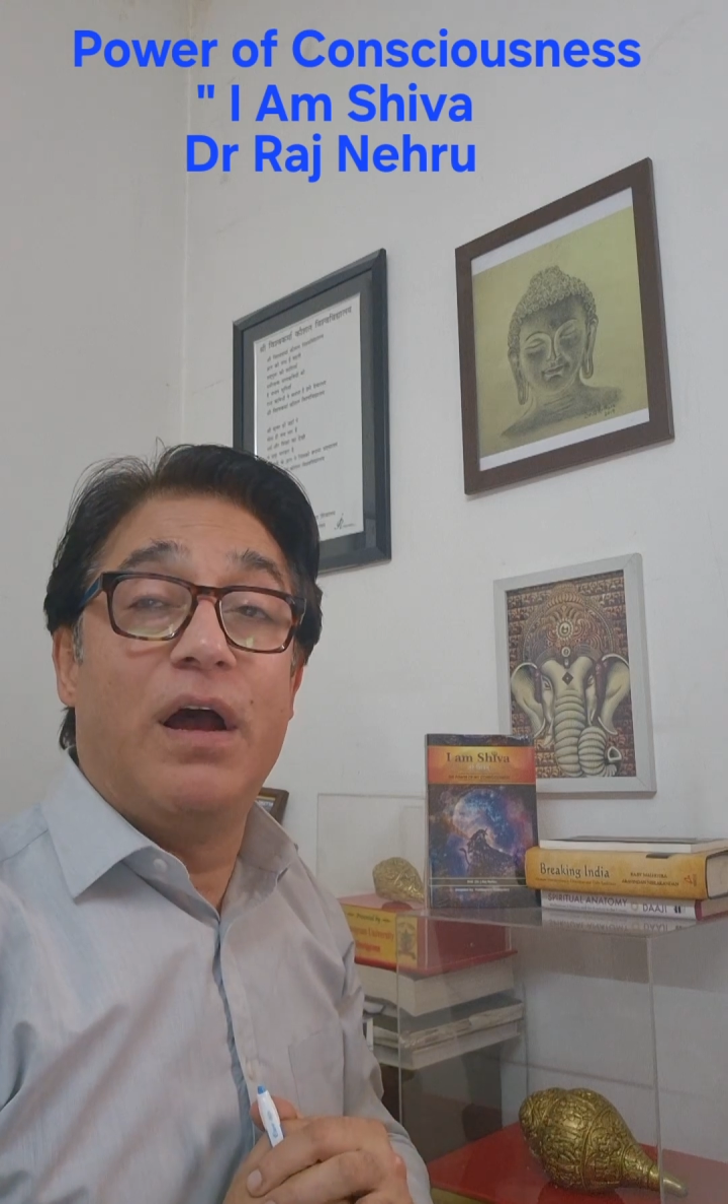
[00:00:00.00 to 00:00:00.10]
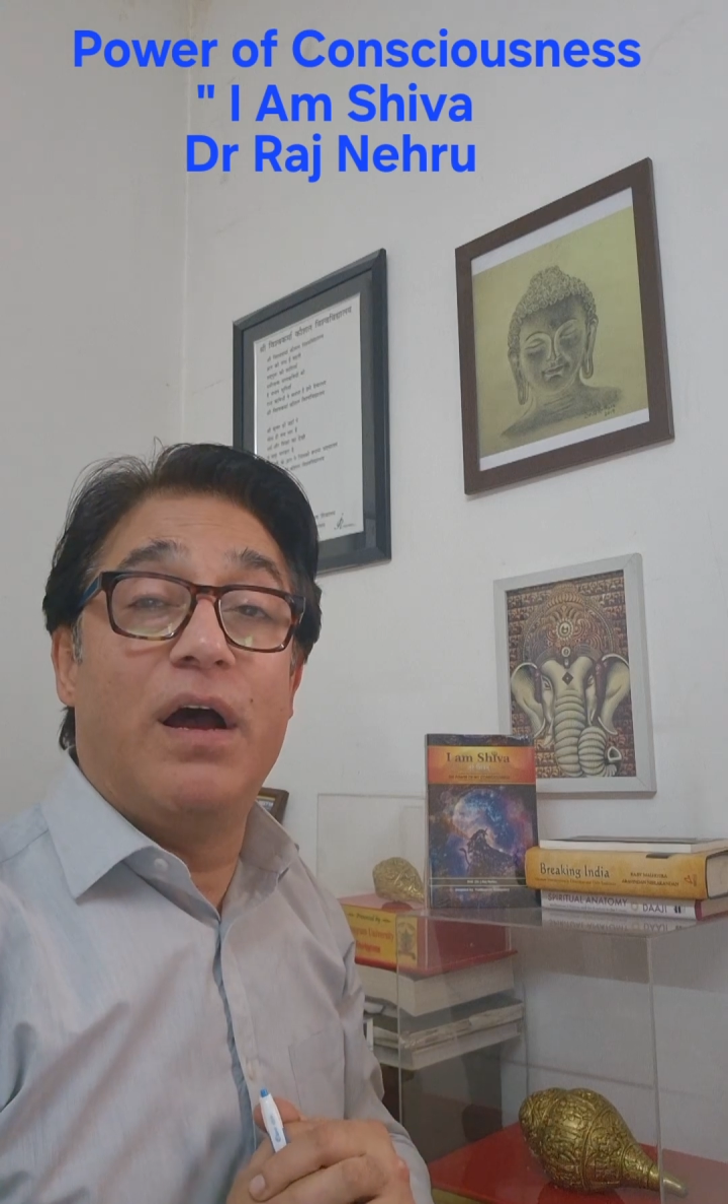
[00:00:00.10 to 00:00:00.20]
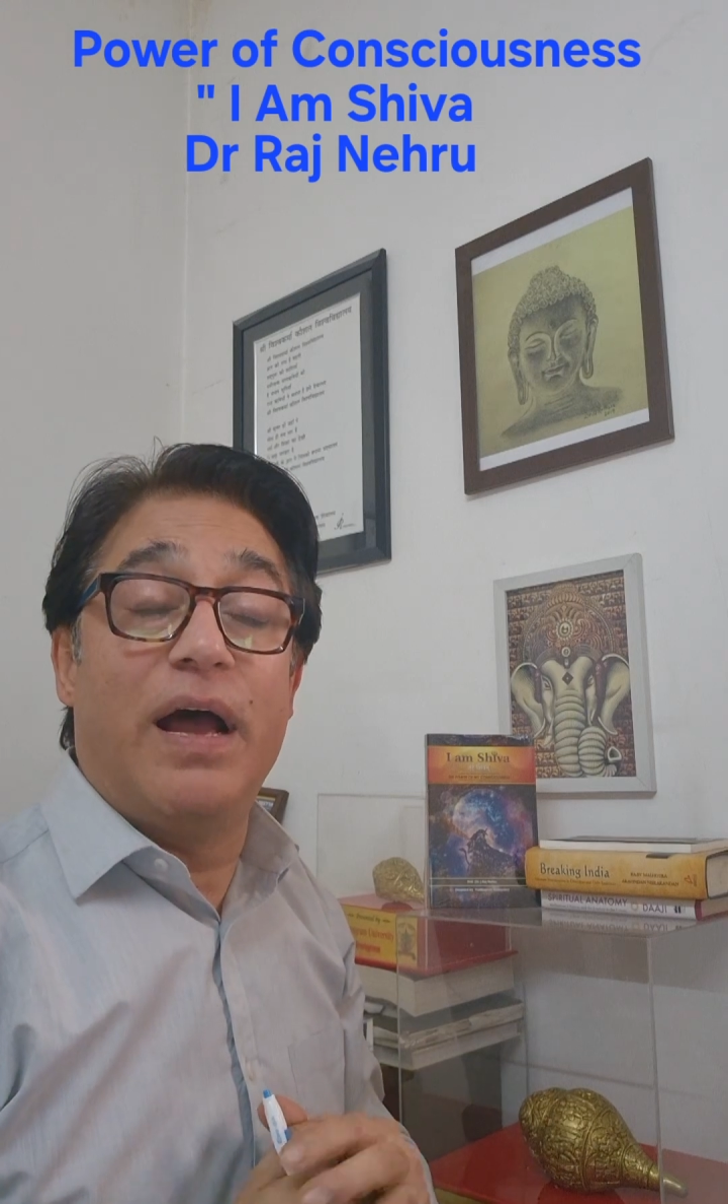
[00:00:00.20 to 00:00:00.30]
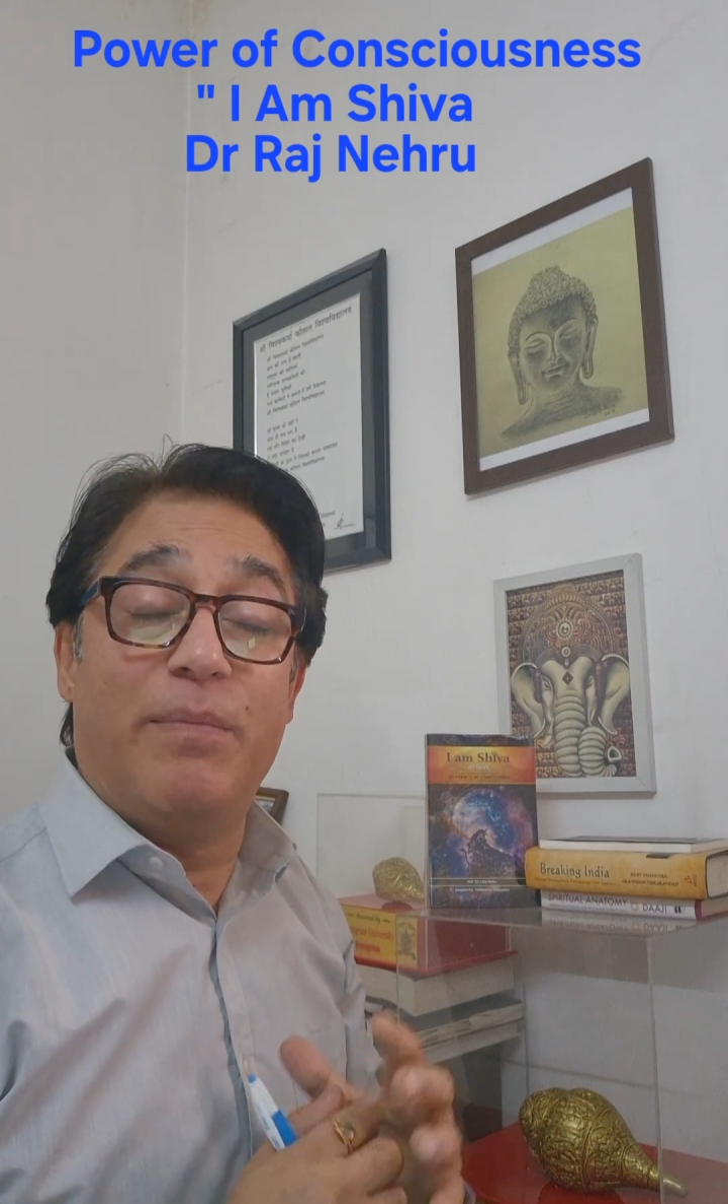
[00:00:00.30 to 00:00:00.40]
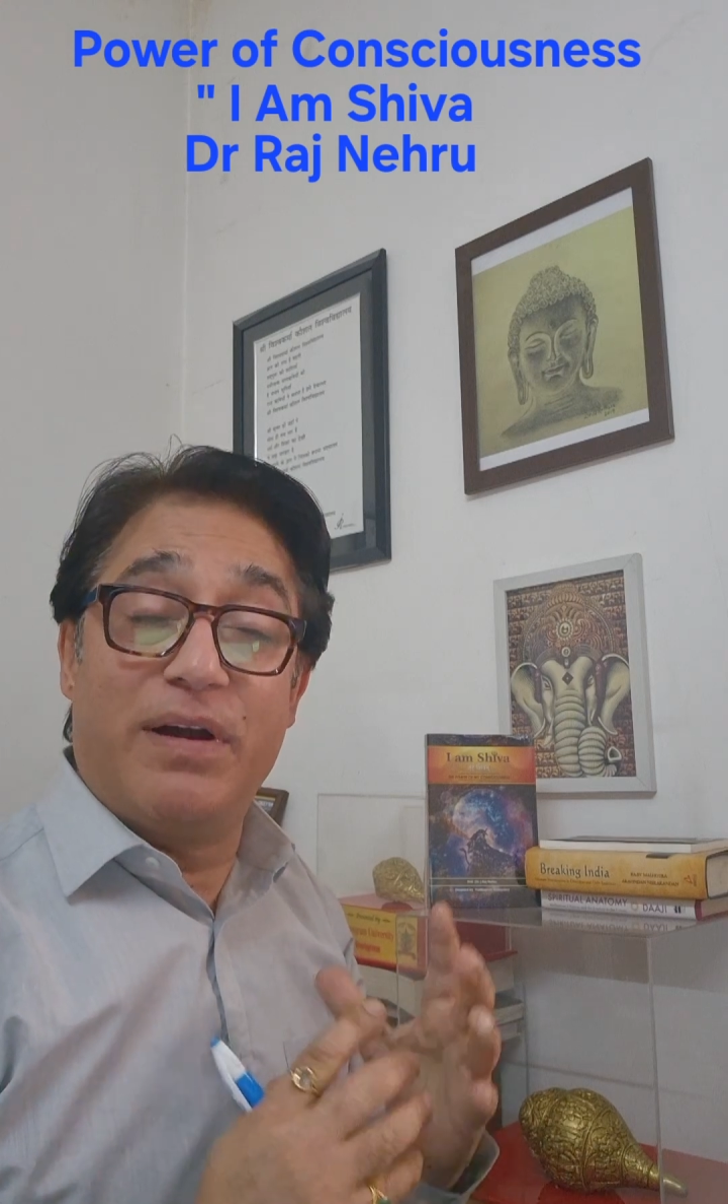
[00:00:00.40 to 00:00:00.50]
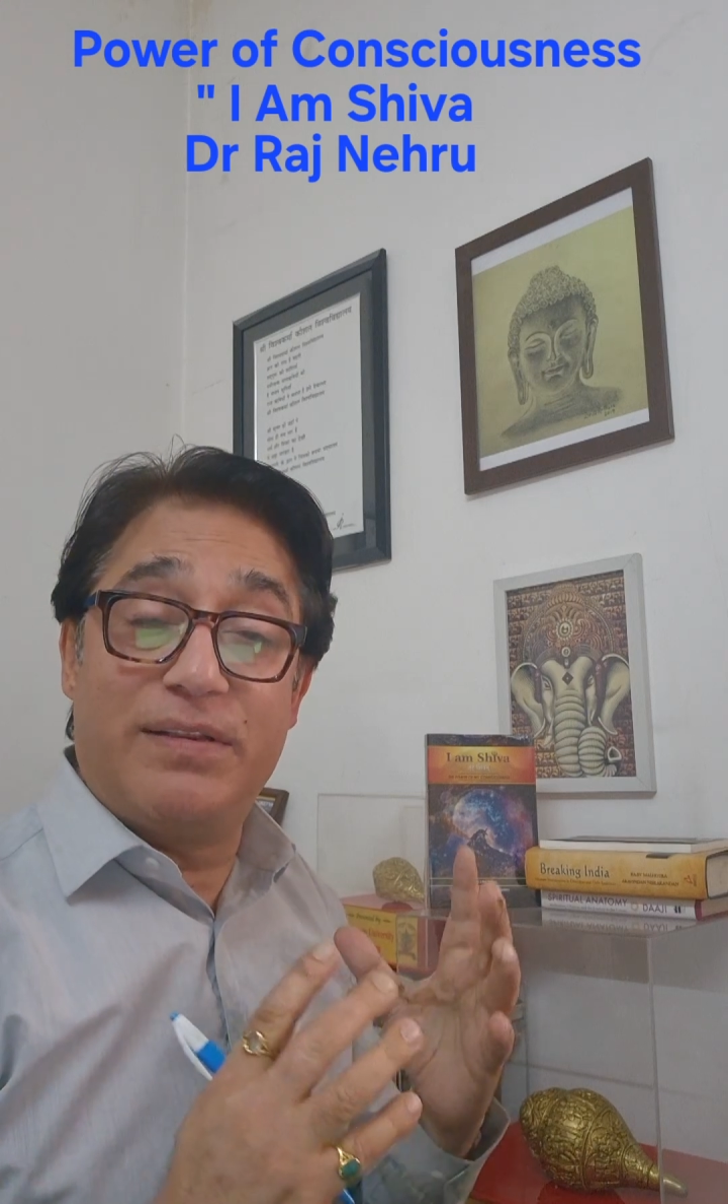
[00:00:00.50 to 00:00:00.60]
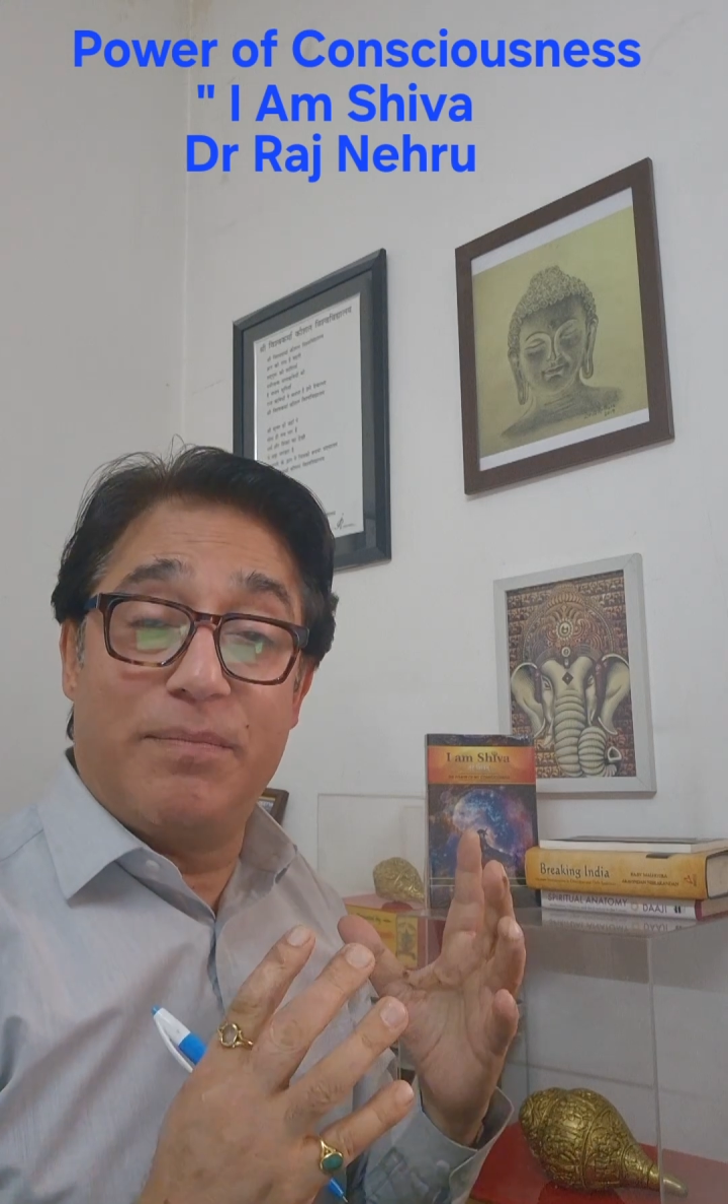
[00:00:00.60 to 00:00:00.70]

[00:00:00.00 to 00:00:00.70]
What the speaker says: among